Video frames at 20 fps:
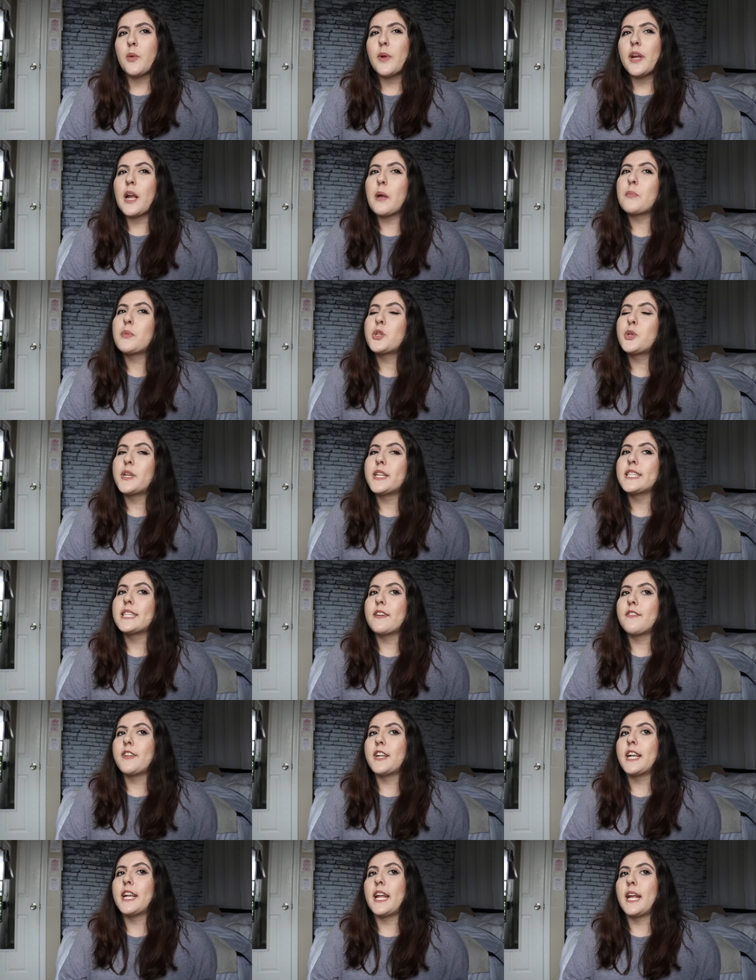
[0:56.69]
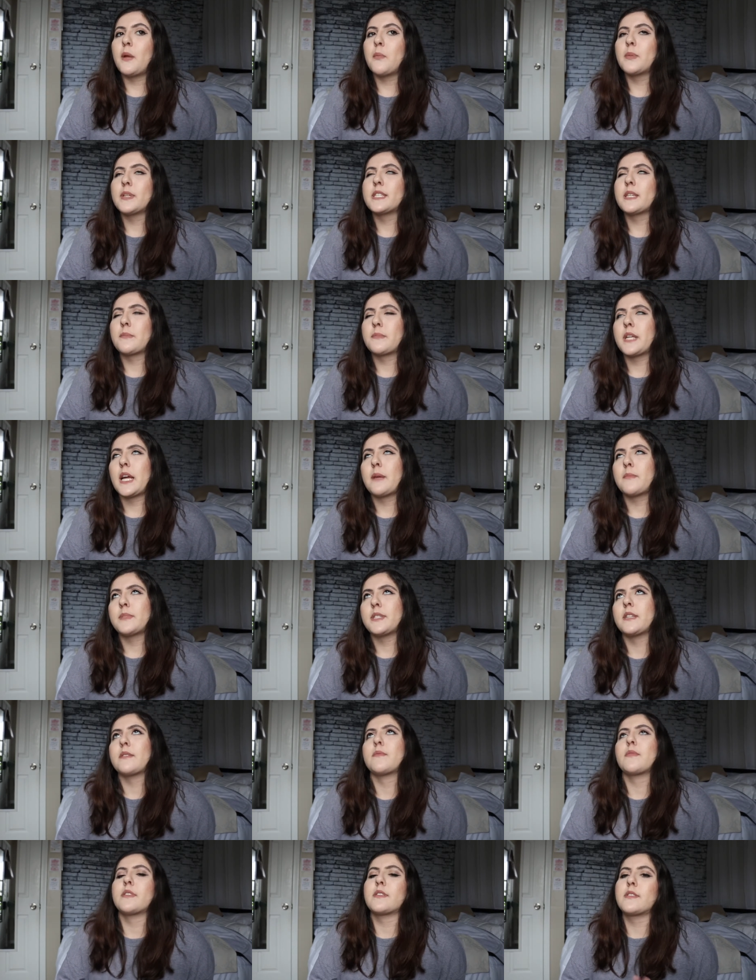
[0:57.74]
to wake up between 7 and 8, but
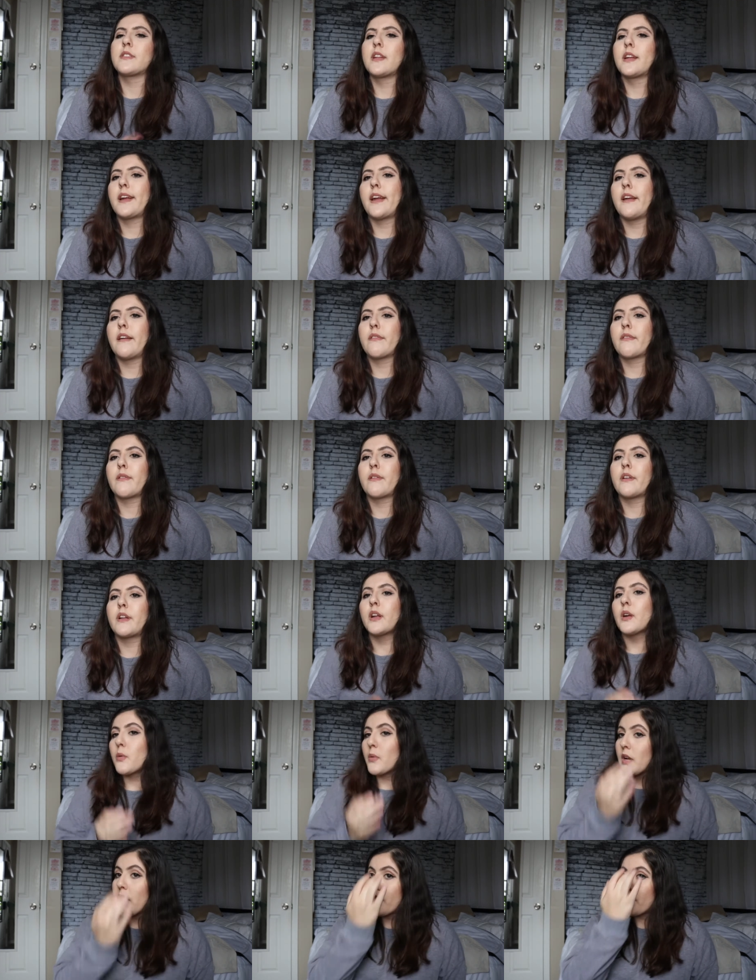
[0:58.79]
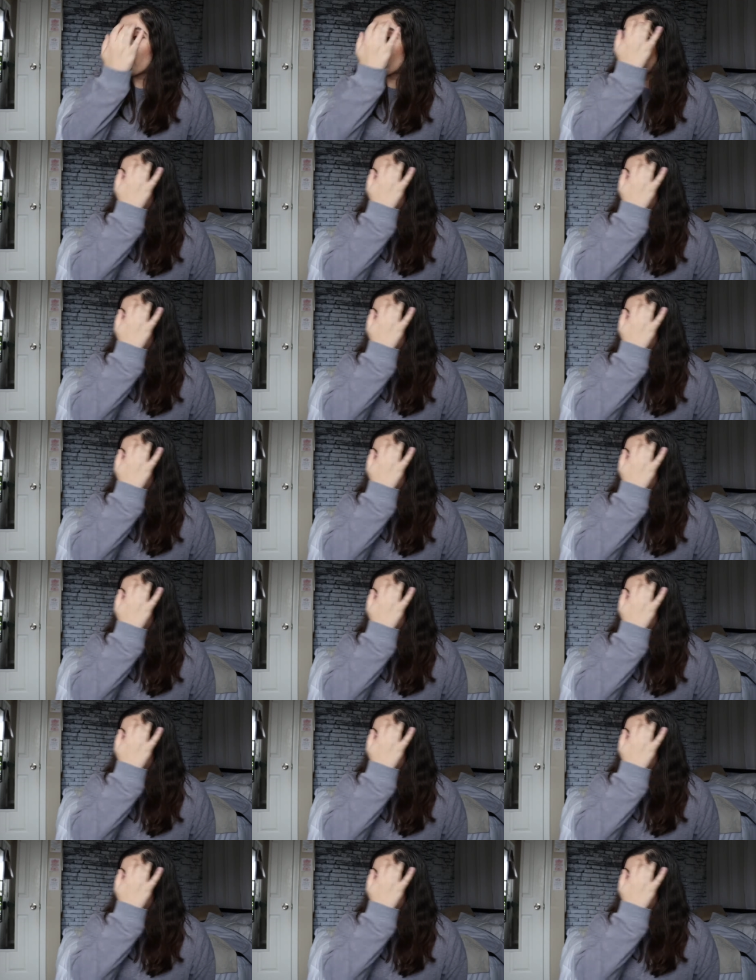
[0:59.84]
sometimes it went to like 8.30 or whatever.